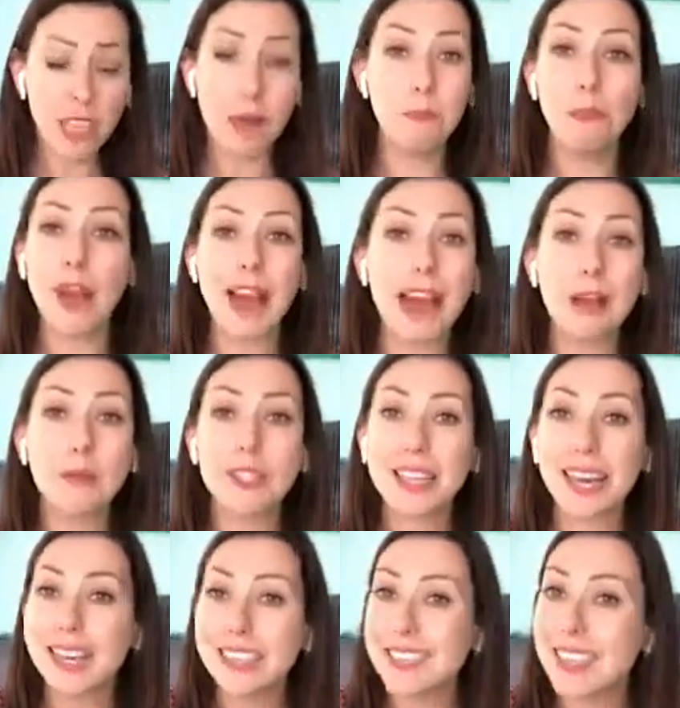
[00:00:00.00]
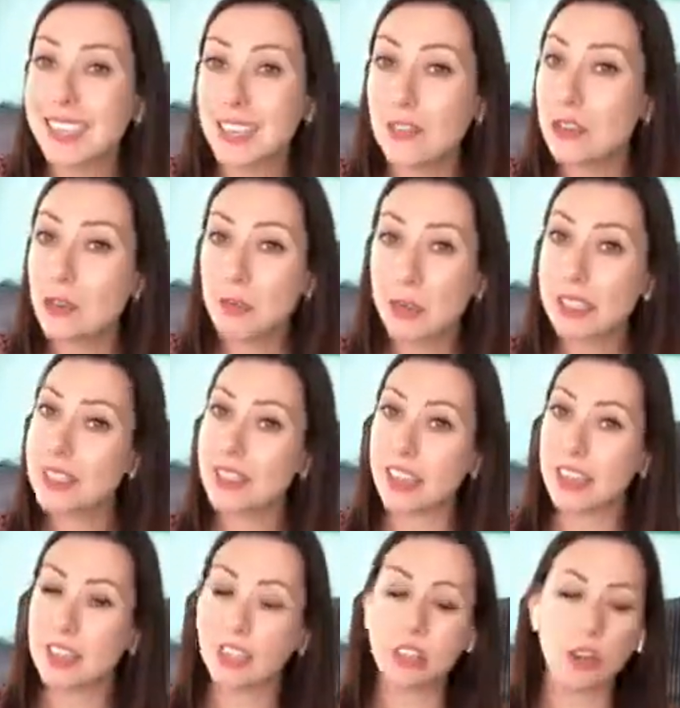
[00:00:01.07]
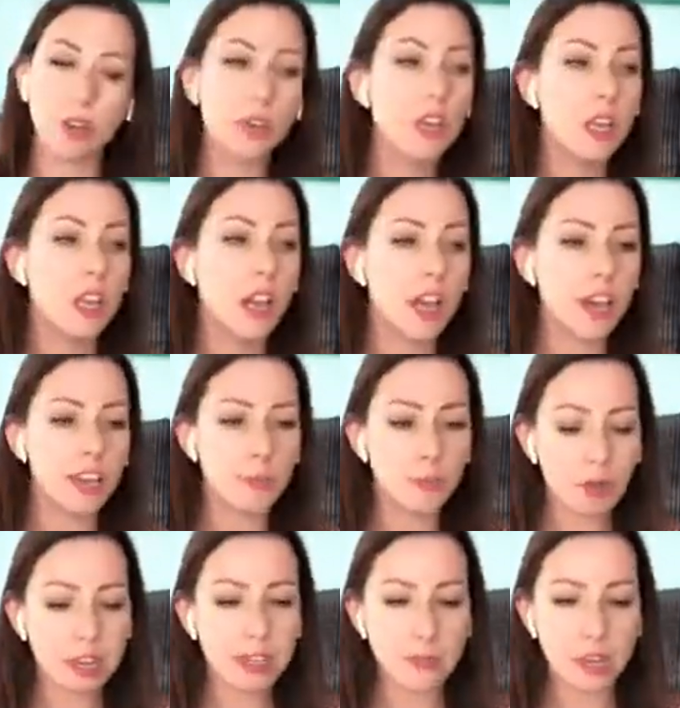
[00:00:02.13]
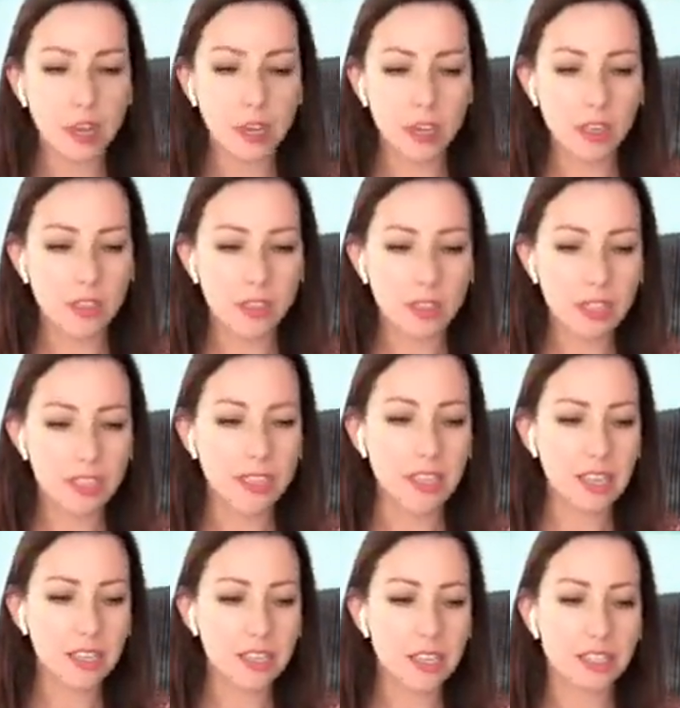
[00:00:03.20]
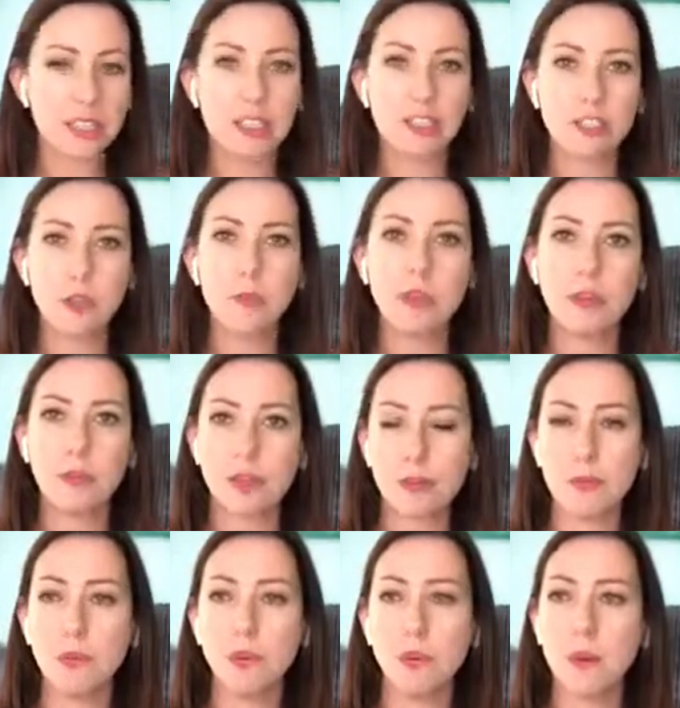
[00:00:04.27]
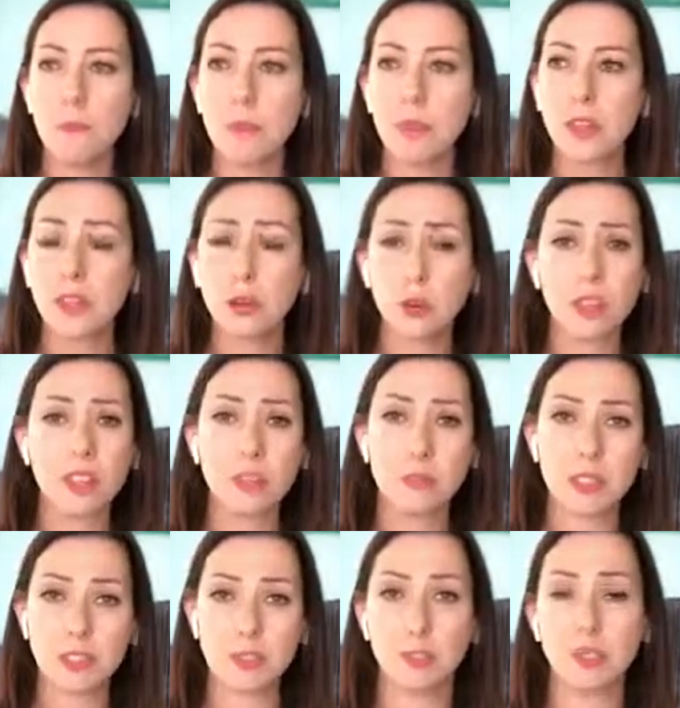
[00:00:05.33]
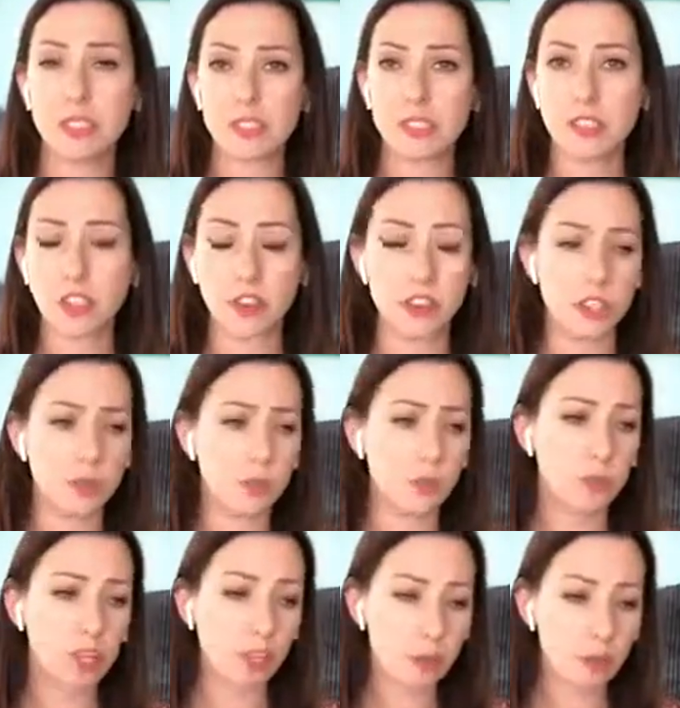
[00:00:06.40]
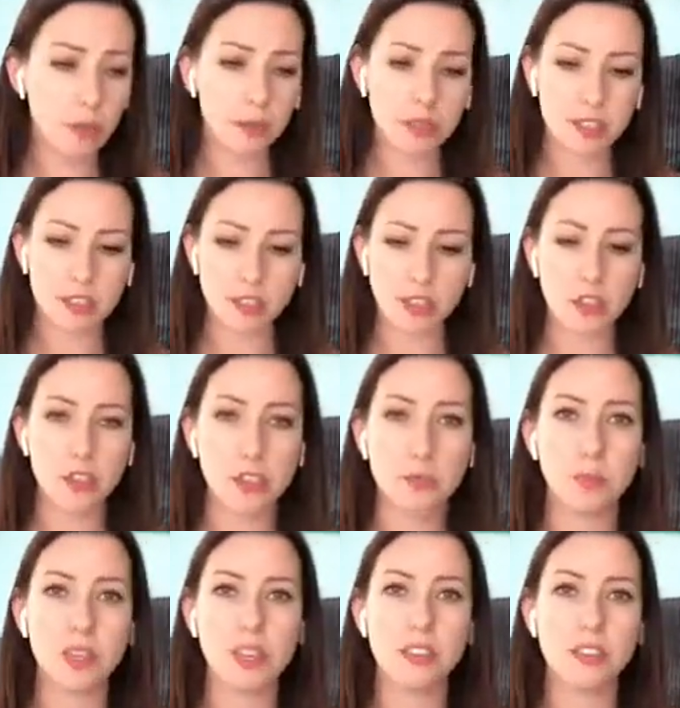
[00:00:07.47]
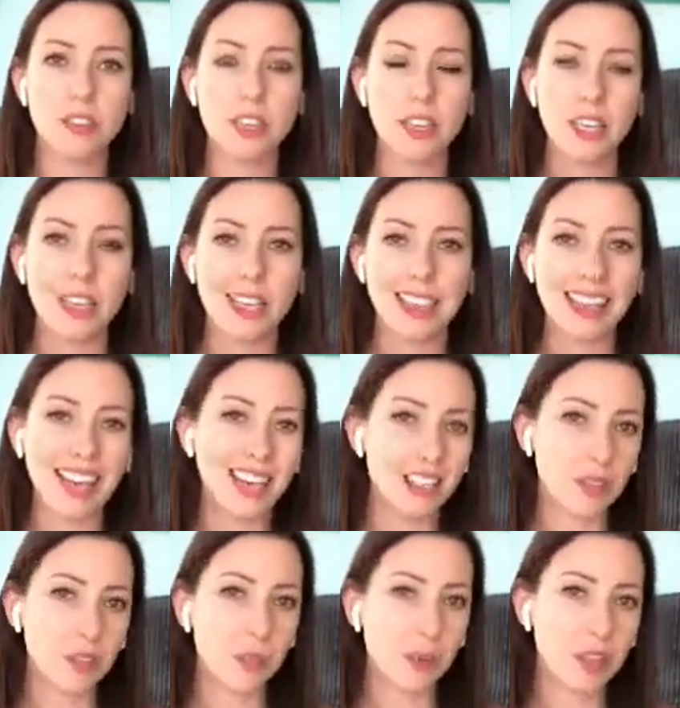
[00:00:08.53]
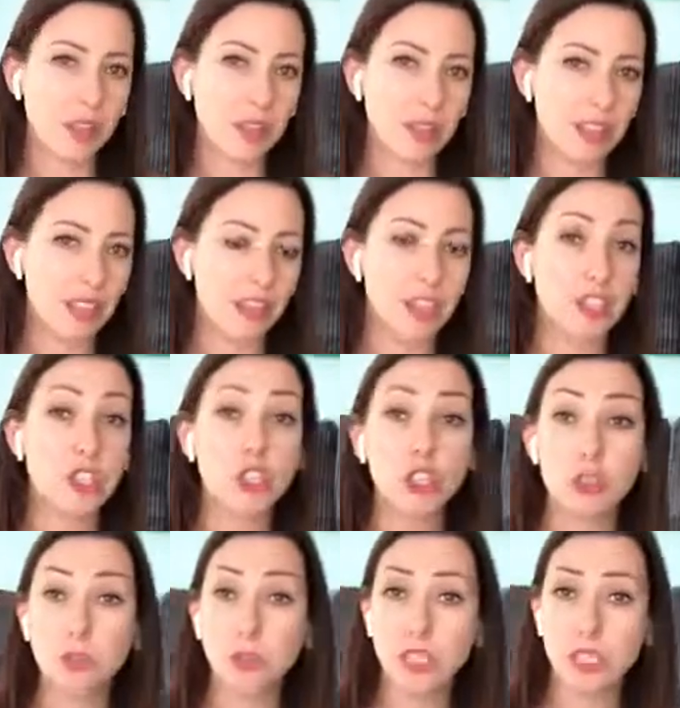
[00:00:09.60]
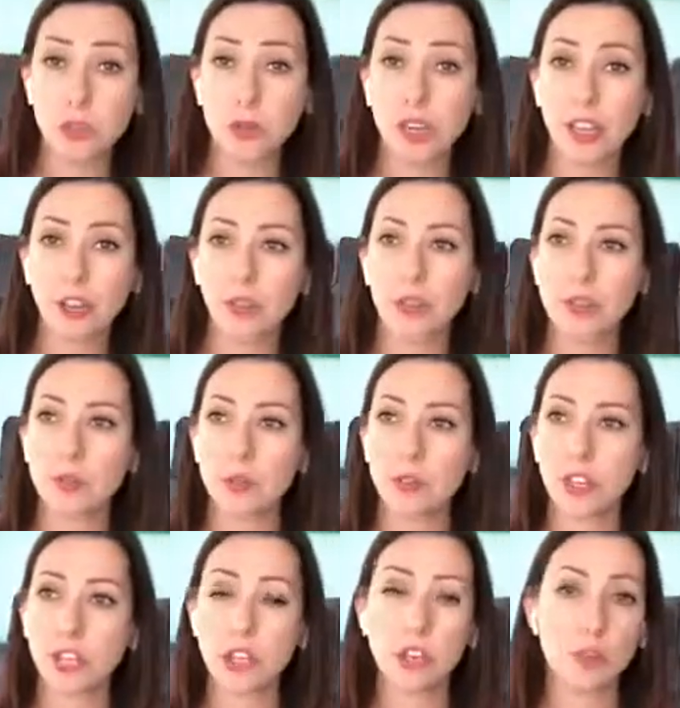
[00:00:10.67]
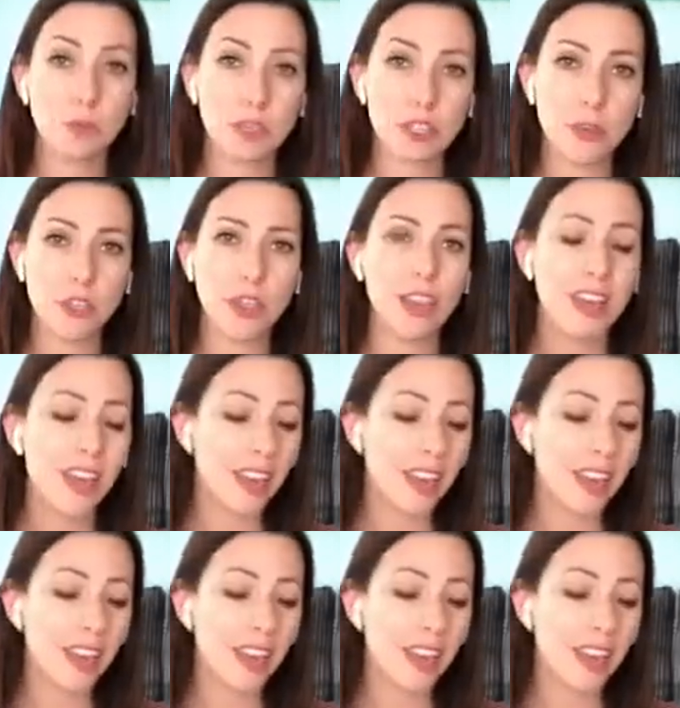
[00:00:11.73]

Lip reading: And perhaps that isn't even a business. You know, it breaks my heart these days to see so many people calling themselves business coaches or becoming business coaches because that's what they think they should be doing, or it's what they could be doing.